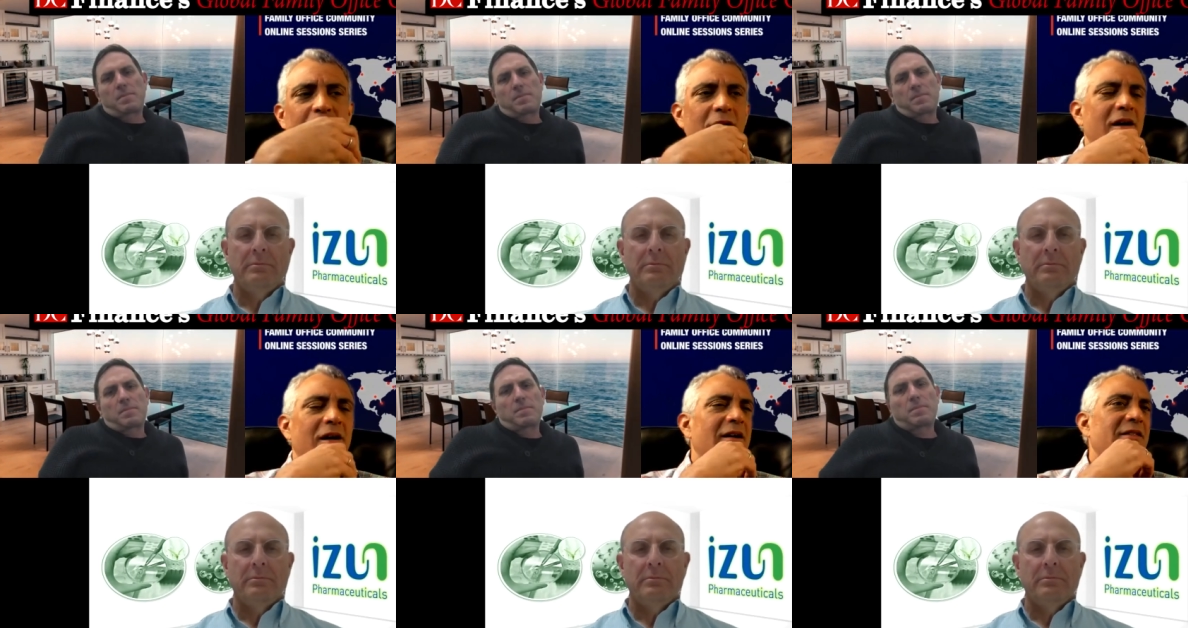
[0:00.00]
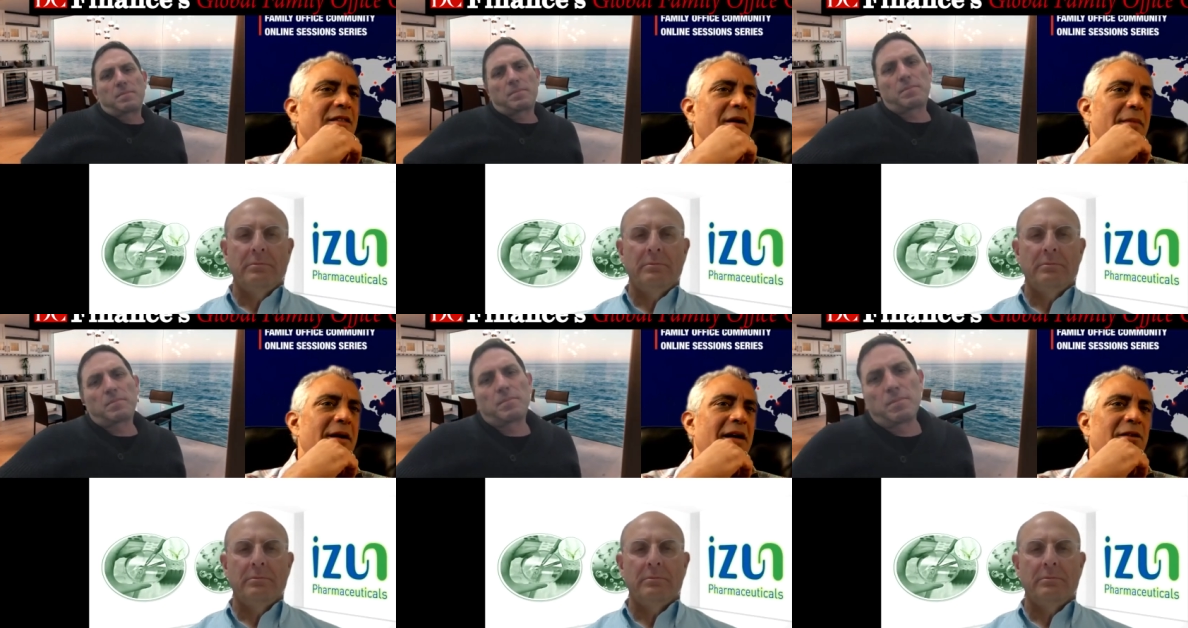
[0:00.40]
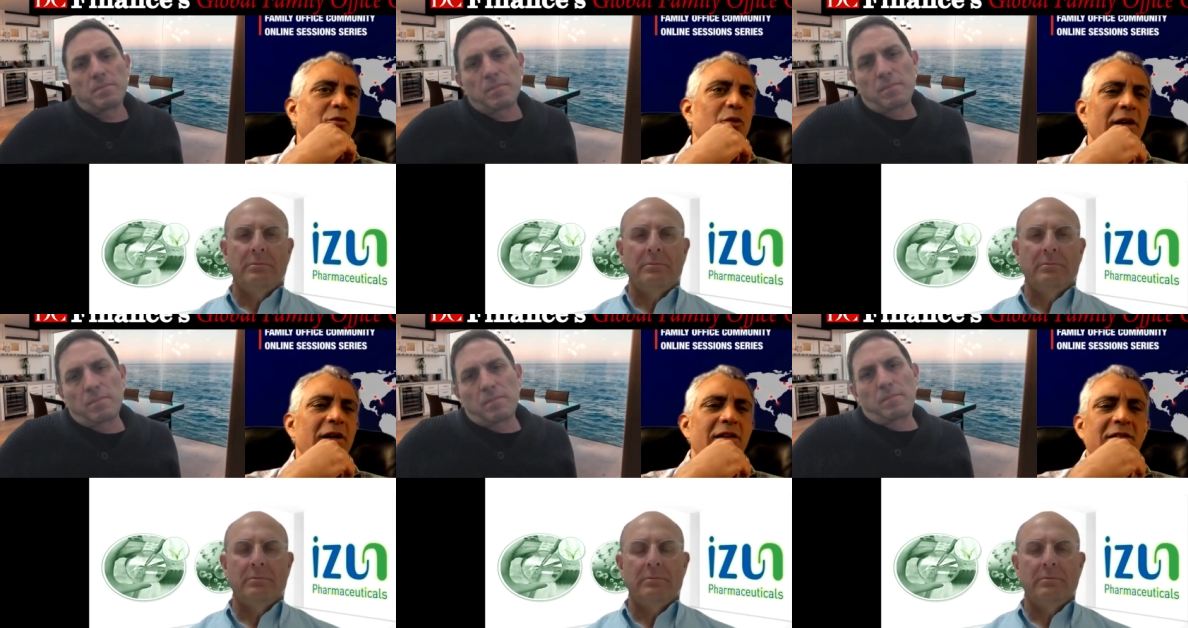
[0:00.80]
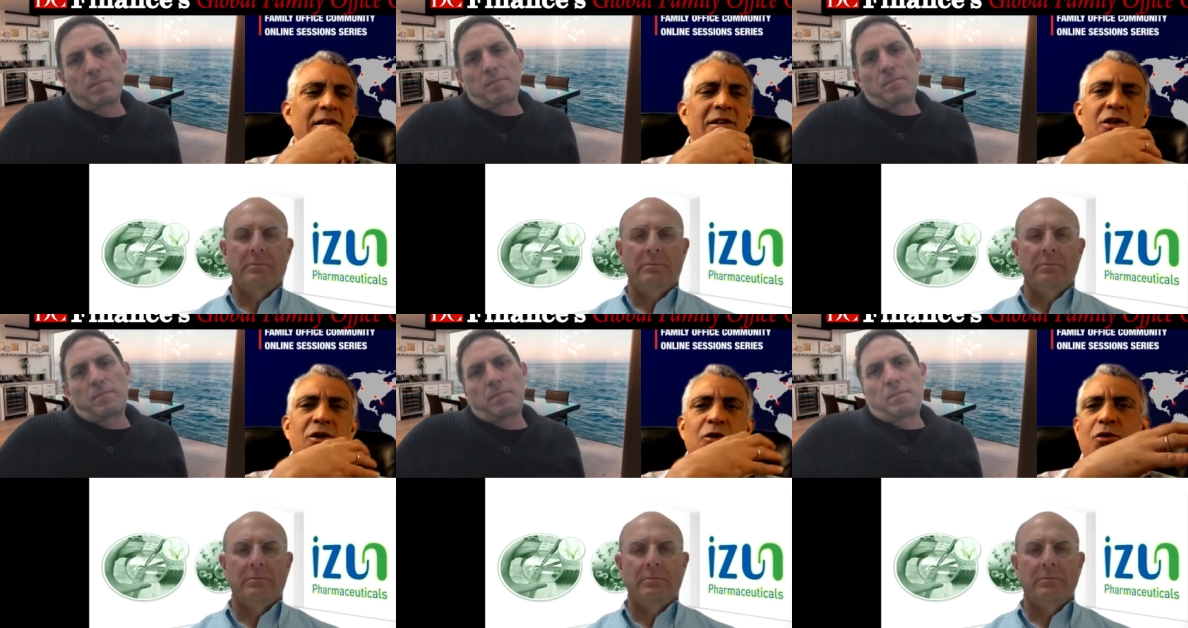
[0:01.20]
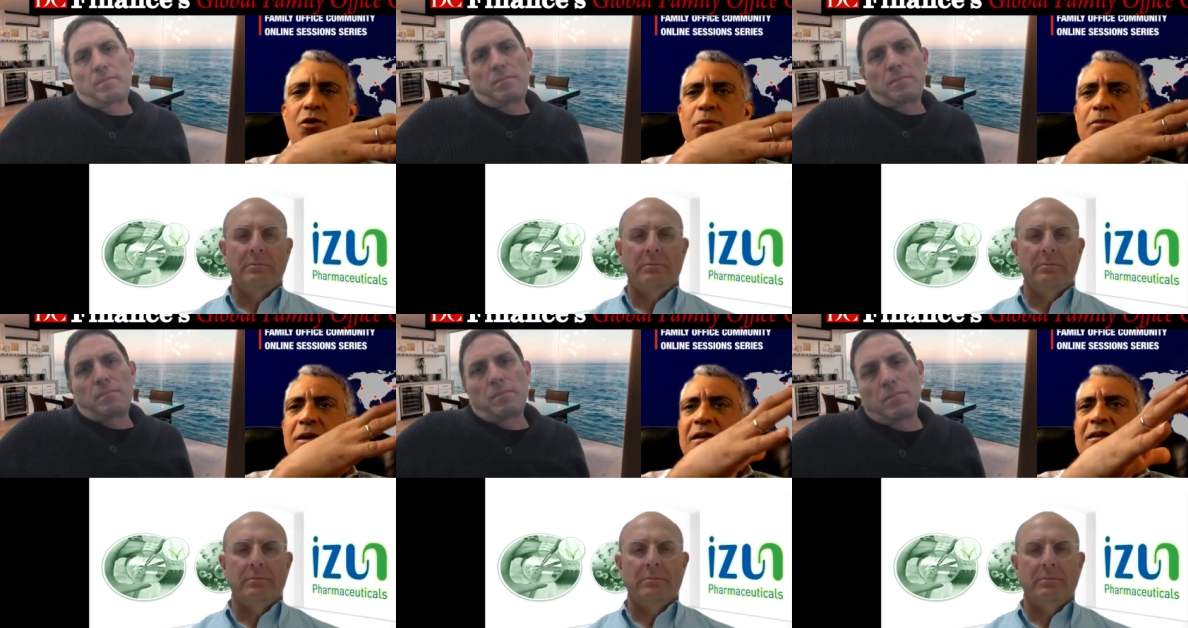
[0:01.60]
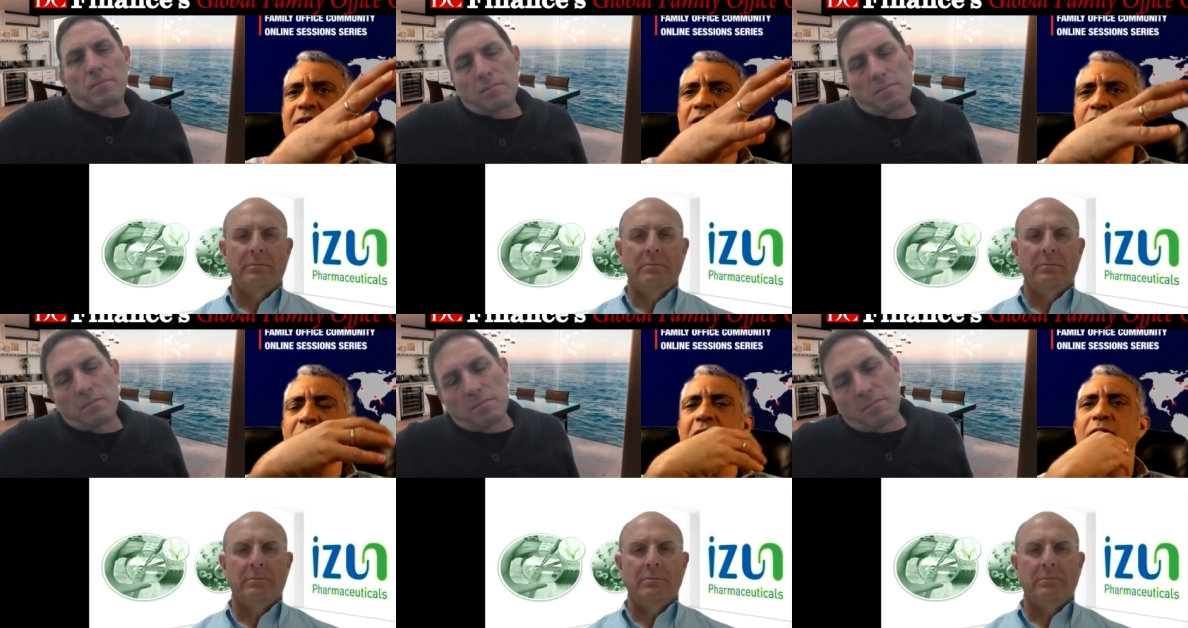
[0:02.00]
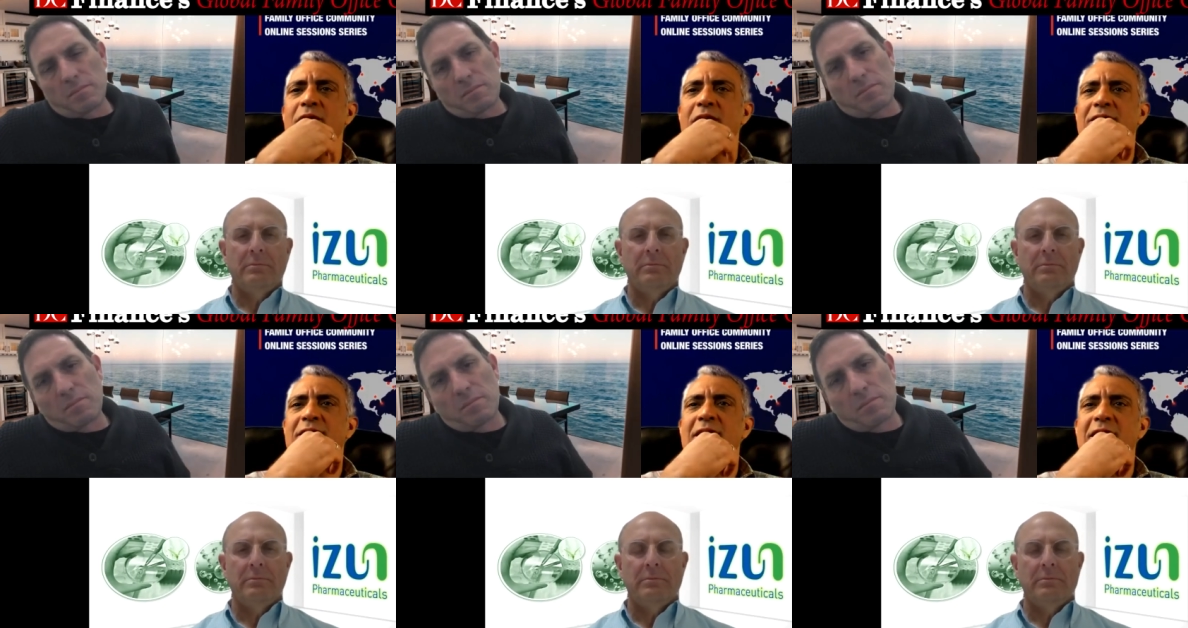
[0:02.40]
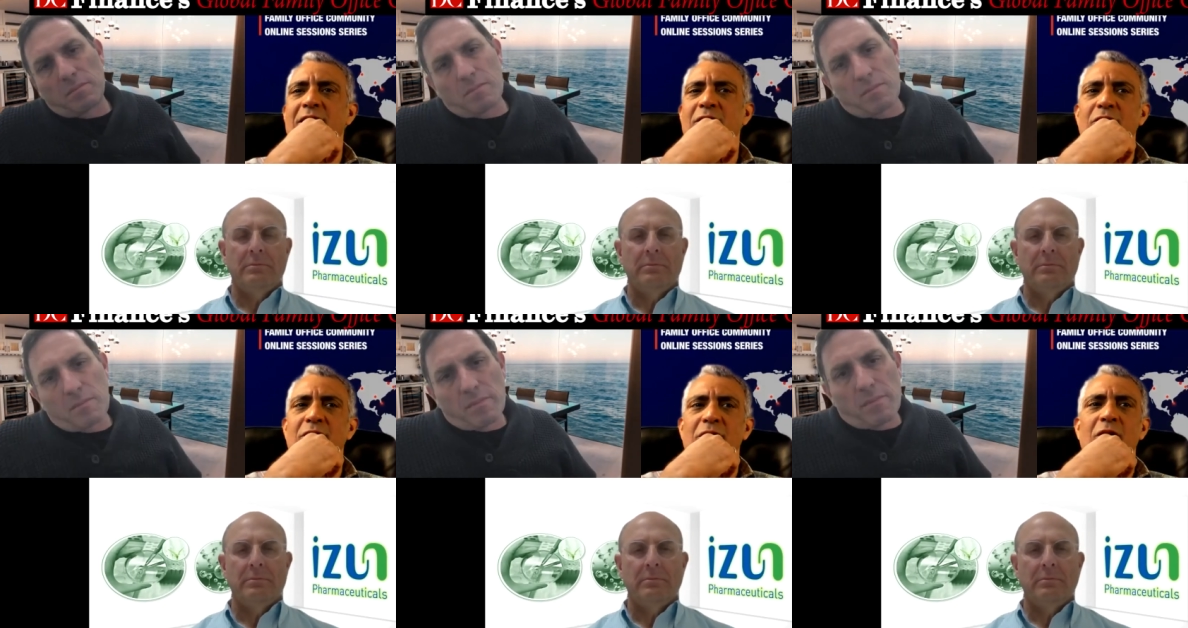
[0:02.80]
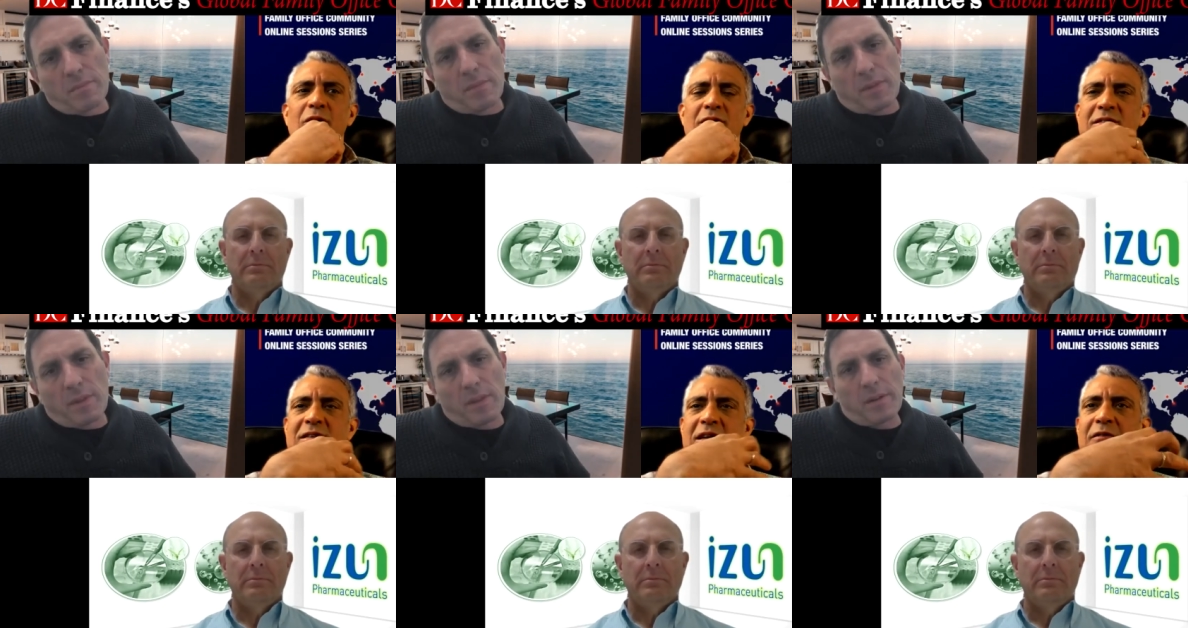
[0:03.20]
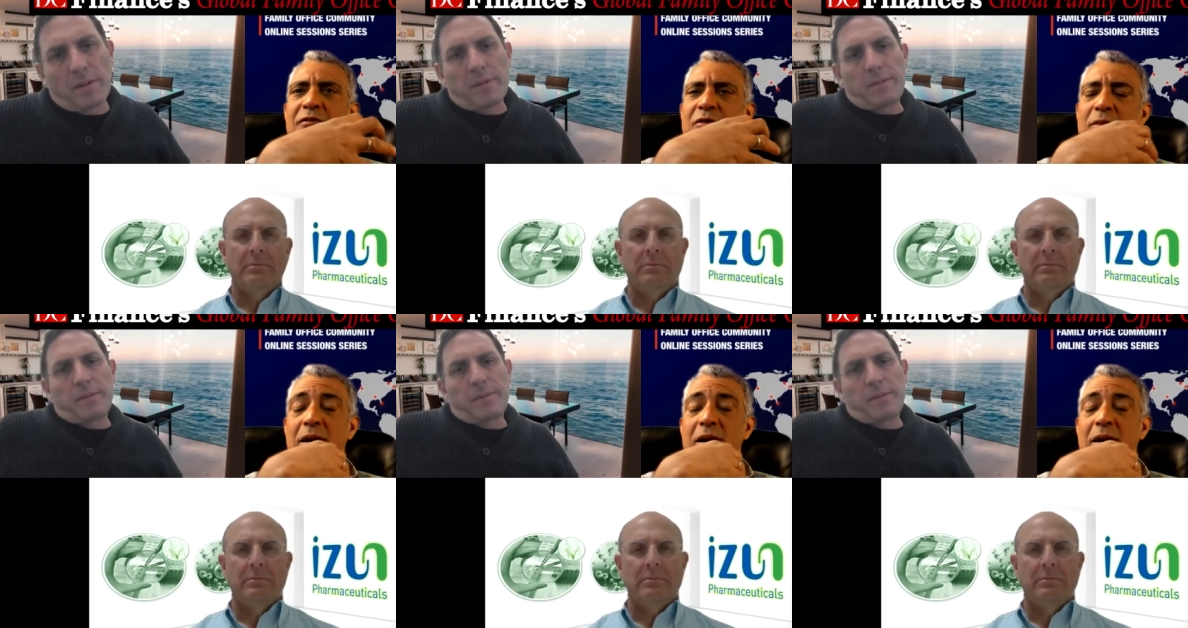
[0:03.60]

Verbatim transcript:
Speaker 1: uh, they meant when it's a new, completely new area that they don't know, it's tougher